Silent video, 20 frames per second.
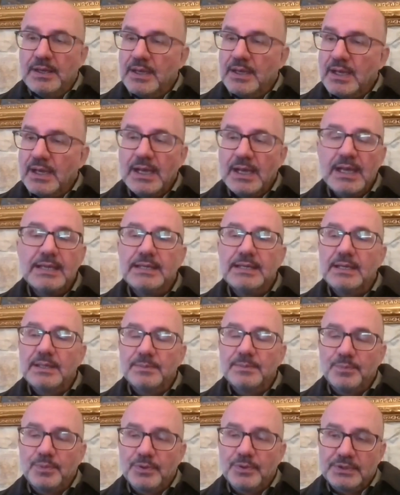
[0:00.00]
highly
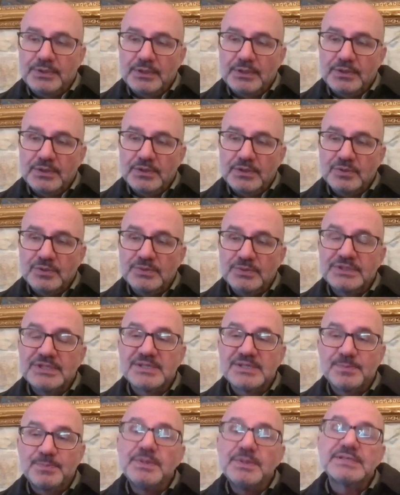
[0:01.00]
important issue, which
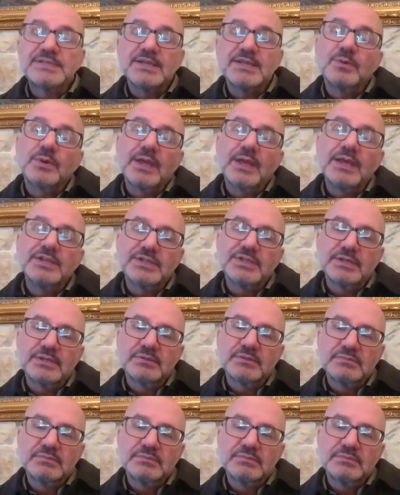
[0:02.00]
is peace education.